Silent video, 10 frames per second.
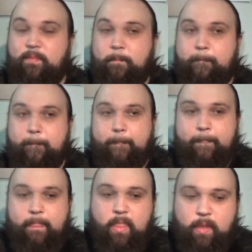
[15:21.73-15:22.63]
what's your
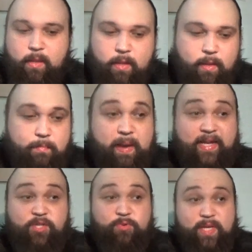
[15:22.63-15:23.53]
dream con?
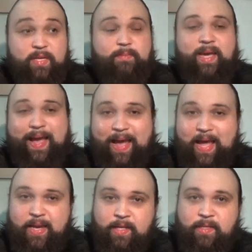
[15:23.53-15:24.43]
My
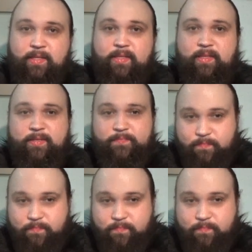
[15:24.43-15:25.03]
dream con?